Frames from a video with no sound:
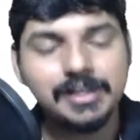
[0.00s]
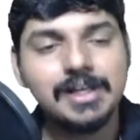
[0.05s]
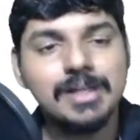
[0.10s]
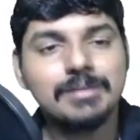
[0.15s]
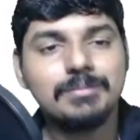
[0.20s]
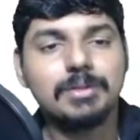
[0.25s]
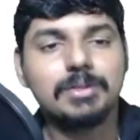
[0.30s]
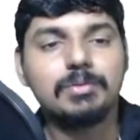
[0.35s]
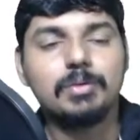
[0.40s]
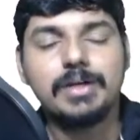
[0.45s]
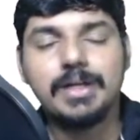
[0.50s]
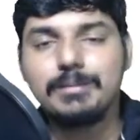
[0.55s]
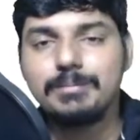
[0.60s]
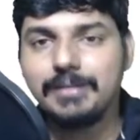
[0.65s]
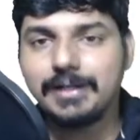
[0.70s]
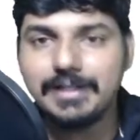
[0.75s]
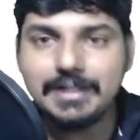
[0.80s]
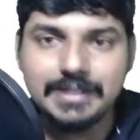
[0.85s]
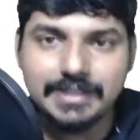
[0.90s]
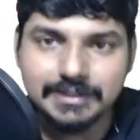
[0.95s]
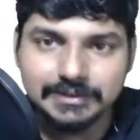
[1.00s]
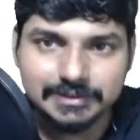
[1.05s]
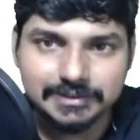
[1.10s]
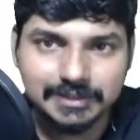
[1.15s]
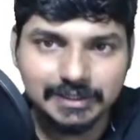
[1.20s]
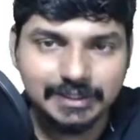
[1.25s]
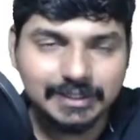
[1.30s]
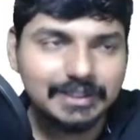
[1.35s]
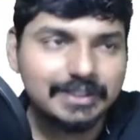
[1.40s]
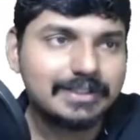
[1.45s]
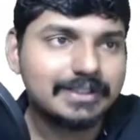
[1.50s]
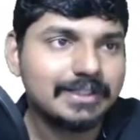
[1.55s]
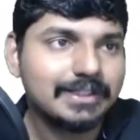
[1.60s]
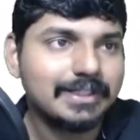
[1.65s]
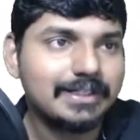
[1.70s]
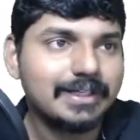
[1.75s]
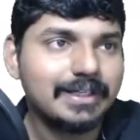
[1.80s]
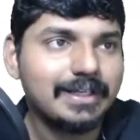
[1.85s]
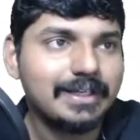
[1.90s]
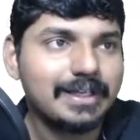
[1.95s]
But what I meant is that
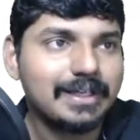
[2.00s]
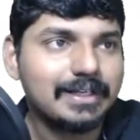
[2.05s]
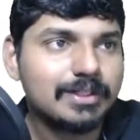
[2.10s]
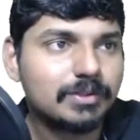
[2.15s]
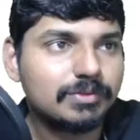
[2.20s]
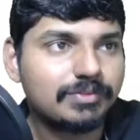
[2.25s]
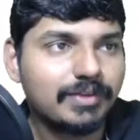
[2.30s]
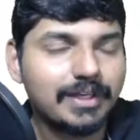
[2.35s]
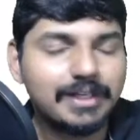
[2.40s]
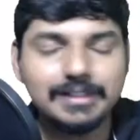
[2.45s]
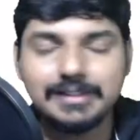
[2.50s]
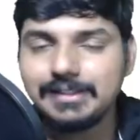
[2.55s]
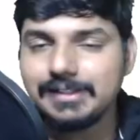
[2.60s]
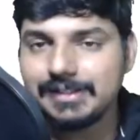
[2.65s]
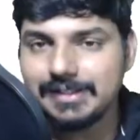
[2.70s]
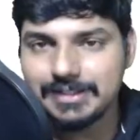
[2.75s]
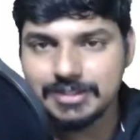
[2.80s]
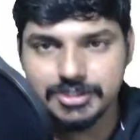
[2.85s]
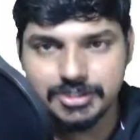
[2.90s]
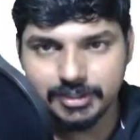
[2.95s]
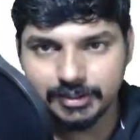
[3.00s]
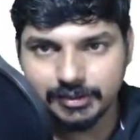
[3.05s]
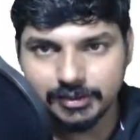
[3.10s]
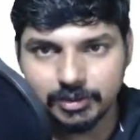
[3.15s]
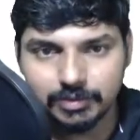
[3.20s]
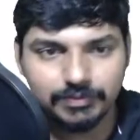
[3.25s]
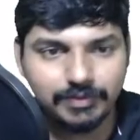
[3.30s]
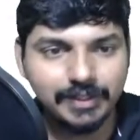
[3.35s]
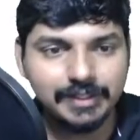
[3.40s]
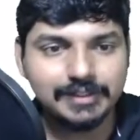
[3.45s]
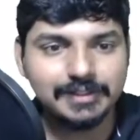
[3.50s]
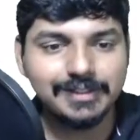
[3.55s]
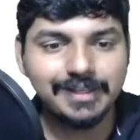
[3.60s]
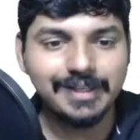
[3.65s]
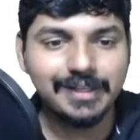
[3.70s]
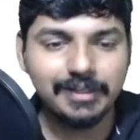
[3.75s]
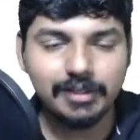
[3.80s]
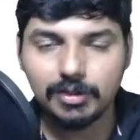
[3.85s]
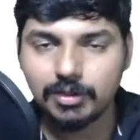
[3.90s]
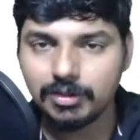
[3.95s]
to find the region, to find the
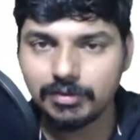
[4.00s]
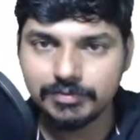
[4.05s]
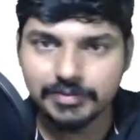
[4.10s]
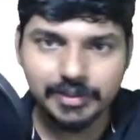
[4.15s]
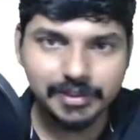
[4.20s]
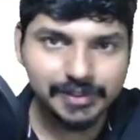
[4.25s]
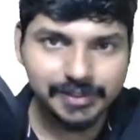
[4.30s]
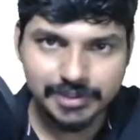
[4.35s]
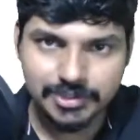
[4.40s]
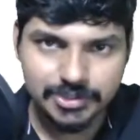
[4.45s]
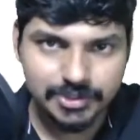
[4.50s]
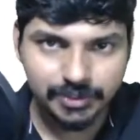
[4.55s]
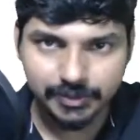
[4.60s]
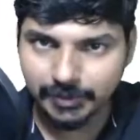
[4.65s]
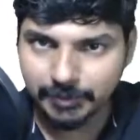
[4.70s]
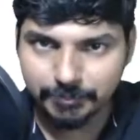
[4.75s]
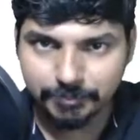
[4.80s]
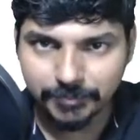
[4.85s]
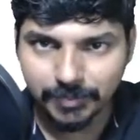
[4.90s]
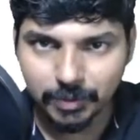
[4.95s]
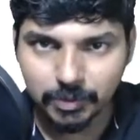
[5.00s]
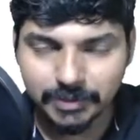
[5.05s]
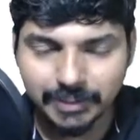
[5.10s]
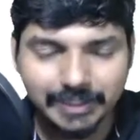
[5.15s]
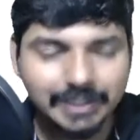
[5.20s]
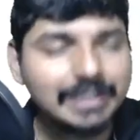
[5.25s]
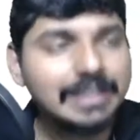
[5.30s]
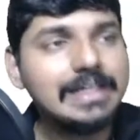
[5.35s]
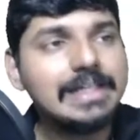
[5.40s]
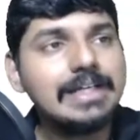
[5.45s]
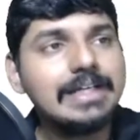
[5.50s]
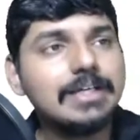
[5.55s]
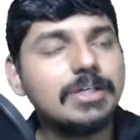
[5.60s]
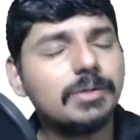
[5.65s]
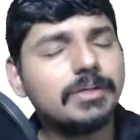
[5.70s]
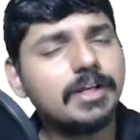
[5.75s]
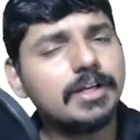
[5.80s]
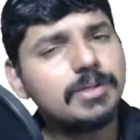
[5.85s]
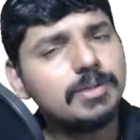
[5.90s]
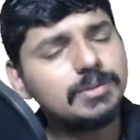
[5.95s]
area of the region, okay, you
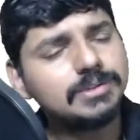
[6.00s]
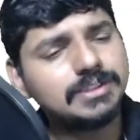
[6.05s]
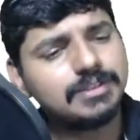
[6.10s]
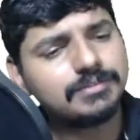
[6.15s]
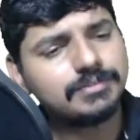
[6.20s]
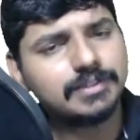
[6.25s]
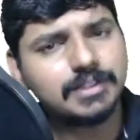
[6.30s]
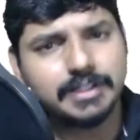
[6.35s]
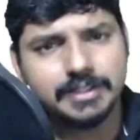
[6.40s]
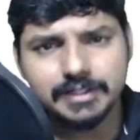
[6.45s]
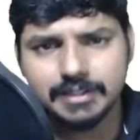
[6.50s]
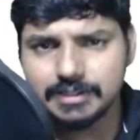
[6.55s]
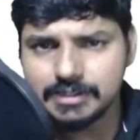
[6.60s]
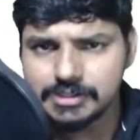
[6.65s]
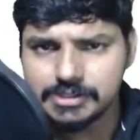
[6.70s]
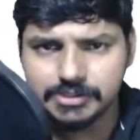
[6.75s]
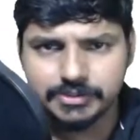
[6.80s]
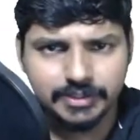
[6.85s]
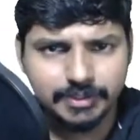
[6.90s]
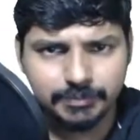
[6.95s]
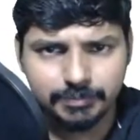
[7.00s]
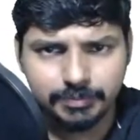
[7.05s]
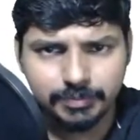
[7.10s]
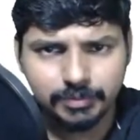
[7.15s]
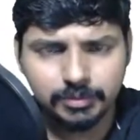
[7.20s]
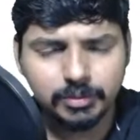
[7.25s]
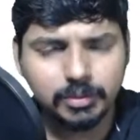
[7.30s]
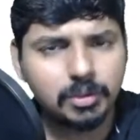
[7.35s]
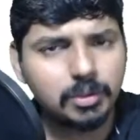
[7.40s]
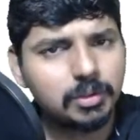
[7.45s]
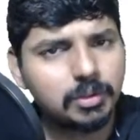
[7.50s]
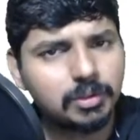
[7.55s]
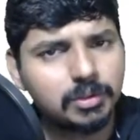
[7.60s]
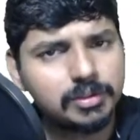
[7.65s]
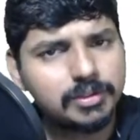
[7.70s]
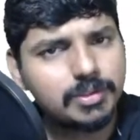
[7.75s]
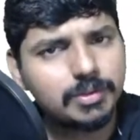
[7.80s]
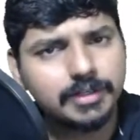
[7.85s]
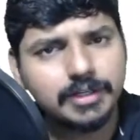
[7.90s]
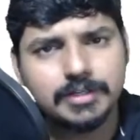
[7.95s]
can use a vertical strip or
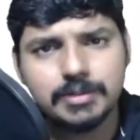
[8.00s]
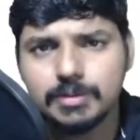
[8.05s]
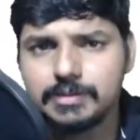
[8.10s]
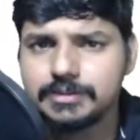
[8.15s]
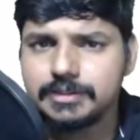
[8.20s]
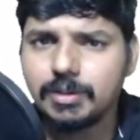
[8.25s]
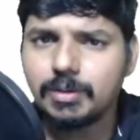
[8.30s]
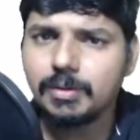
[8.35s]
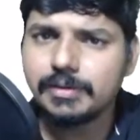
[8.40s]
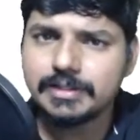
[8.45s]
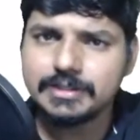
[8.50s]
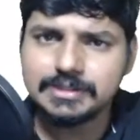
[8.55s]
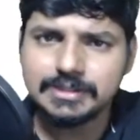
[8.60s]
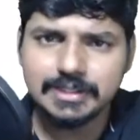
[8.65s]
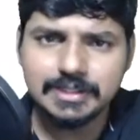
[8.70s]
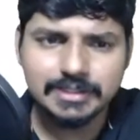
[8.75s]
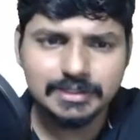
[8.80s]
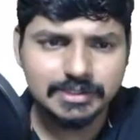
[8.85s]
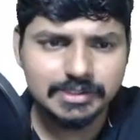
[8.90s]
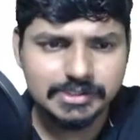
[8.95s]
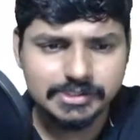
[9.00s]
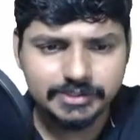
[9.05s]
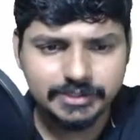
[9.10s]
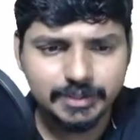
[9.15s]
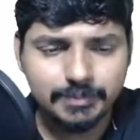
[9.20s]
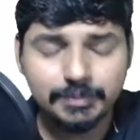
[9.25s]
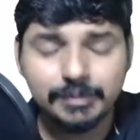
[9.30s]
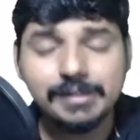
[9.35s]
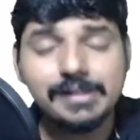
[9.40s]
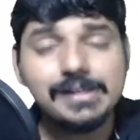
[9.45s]
you can use a horizontal strip.